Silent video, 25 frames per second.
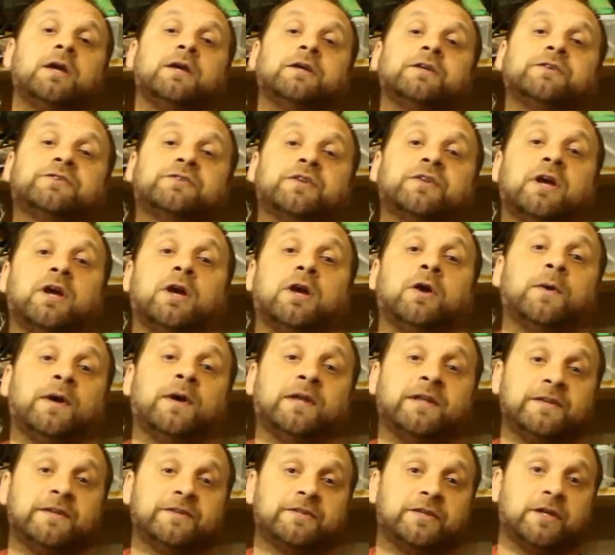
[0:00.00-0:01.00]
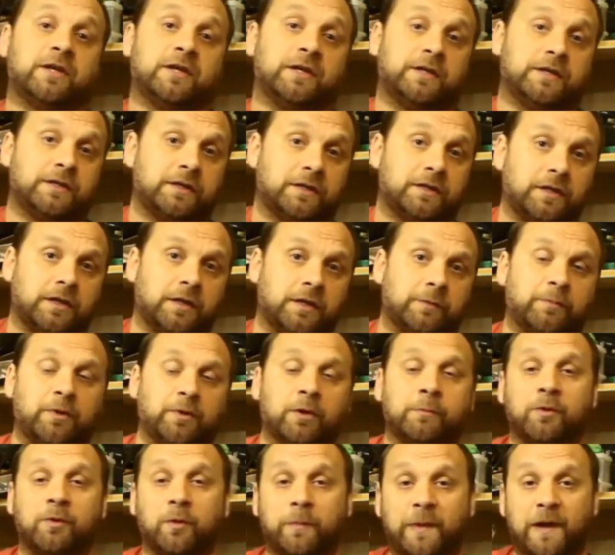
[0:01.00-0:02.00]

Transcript: So I need to put a more